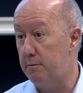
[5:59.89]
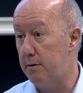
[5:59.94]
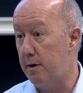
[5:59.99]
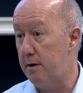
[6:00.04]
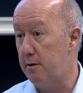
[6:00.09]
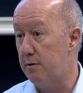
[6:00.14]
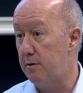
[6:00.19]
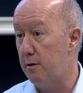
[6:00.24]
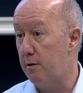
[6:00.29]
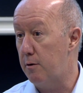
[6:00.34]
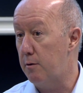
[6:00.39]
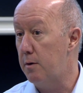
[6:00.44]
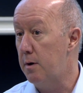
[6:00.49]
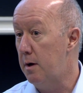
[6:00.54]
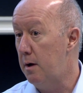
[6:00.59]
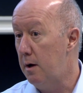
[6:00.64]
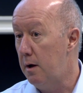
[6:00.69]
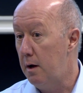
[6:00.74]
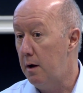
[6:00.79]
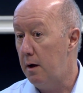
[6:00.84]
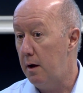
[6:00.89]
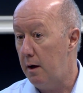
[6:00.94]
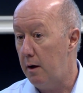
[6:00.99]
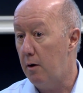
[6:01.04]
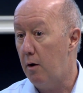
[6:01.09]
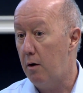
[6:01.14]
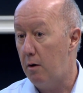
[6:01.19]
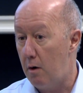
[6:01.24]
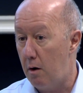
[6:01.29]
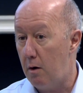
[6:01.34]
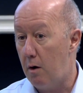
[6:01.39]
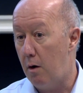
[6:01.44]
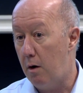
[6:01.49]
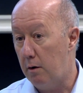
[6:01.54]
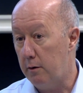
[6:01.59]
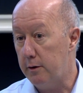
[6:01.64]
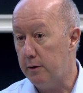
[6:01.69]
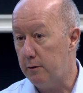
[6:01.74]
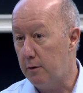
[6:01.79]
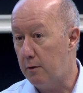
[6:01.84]
right? So
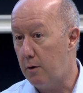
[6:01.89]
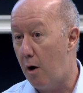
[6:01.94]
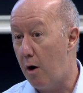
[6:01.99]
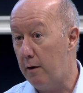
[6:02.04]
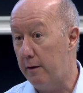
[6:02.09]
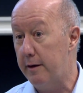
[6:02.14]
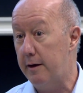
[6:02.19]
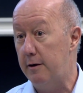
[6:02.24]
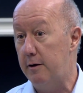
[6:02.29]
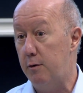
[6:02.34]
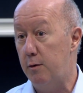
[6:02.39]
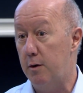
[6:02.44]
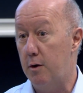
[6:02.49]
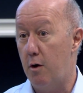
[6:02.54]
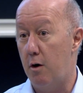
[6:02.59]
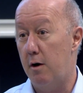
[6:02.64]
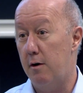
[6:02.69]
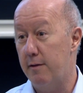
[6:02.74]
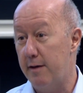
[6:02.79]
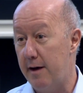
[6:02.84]
all, all in, you would call